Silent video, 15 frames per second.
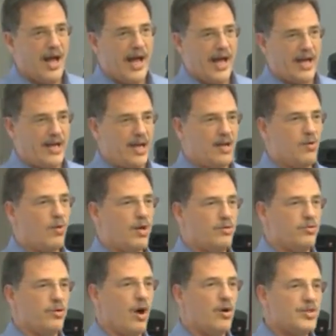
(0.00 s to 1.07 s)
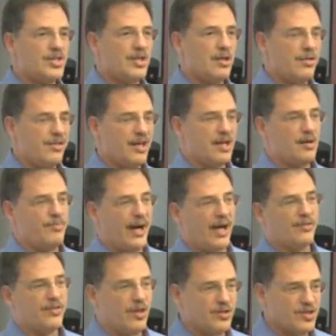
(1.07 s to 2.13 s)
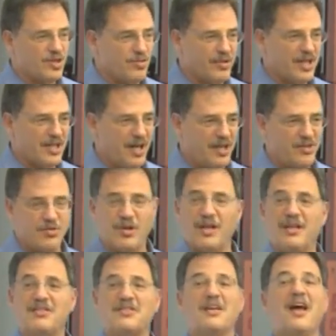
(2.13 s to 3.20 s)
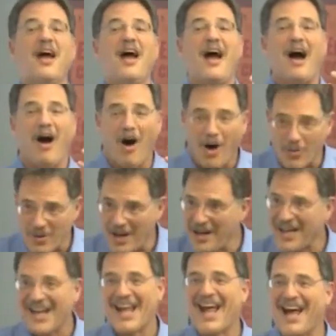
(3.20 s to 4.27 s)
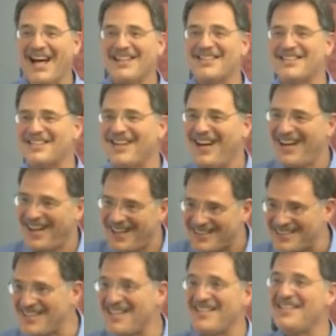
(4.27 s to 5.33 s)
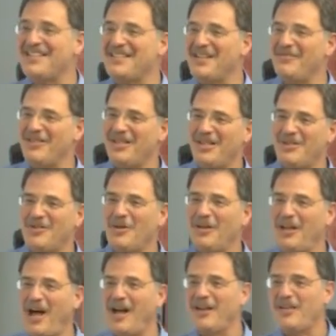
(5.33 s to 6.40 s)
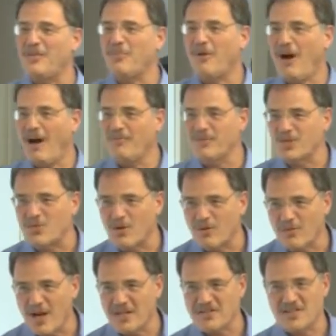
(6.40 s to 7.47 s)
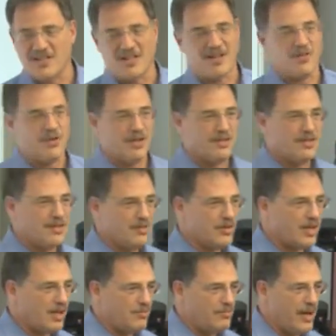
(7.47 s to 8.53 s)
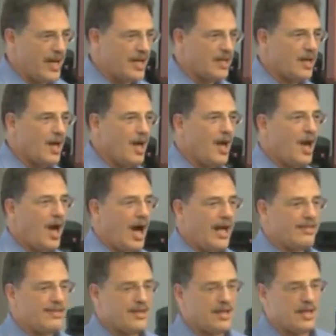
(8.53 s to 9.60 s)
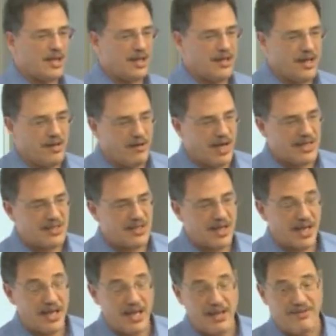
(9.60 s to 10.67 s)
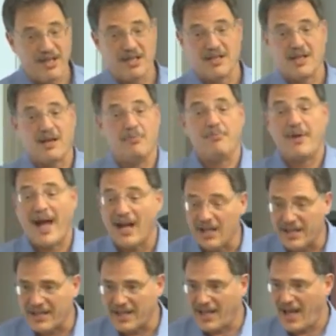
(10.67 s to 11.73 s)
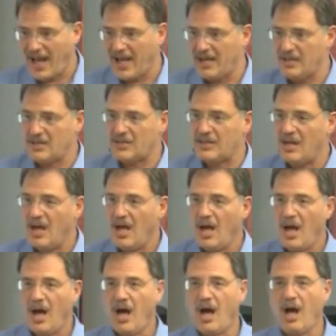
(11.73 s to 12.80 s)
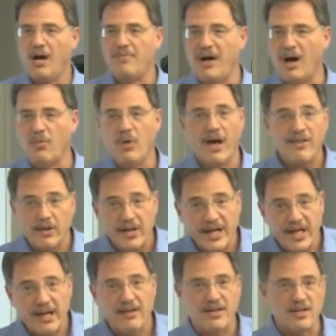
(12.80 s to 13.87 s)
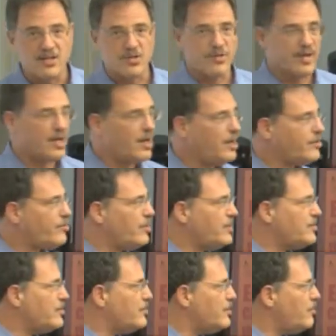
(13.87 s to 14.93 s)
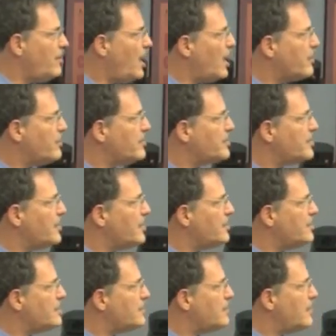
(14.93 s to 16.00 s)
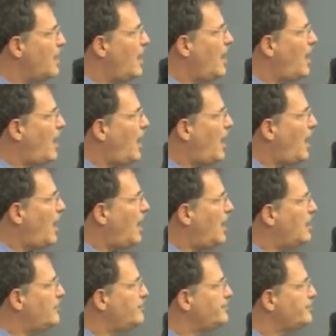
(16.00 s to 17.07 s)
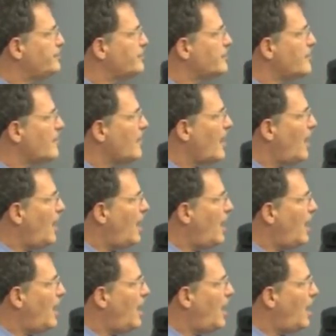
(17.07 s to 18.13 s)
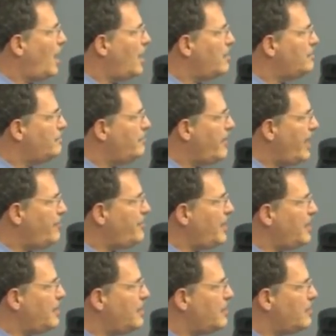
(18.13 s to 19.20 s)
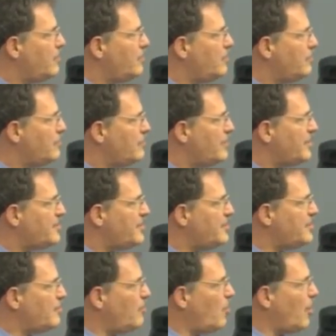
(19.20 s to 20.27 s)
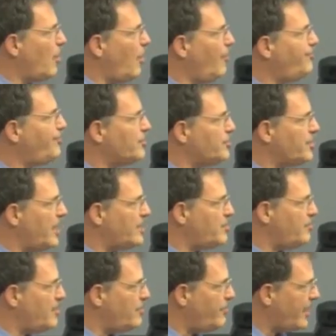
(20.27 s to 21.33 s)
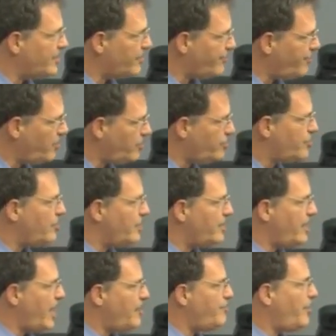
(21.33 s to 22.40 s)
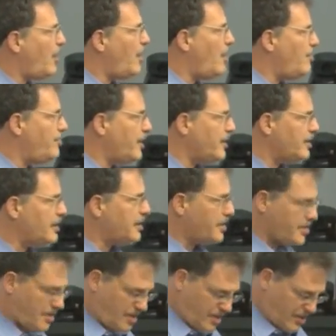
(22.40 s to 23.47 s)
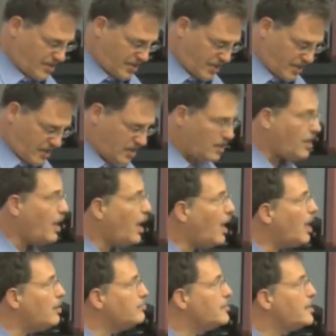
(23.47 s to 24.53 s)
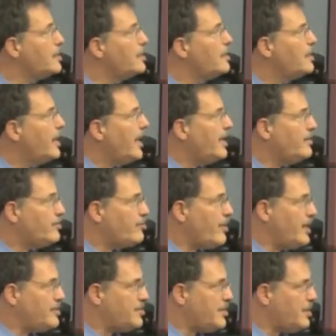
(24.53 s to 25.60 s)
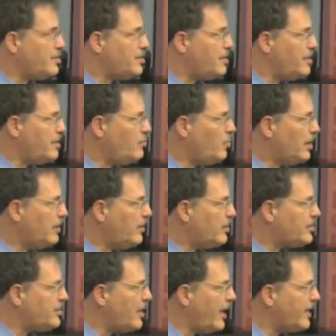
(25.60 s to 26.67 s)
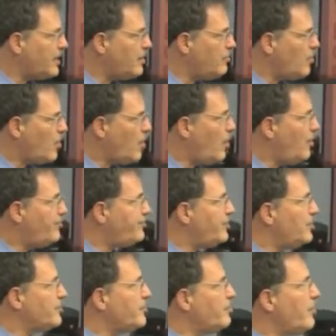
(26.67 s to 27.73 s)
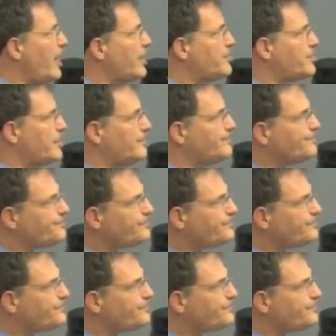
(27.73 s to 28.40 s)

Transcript: And anyone who knows anything about those three countries already has a sensitivity to a lot of the problems we're wrestling with. You can make, I think, an interesting and even compelling case uh, about whether any of these three countries are democracies. Um, uh, maybe this is a more hopeful judgment about the future in Nepal, but at least it's in. Um, in transition in what looks like a more hopeful direction.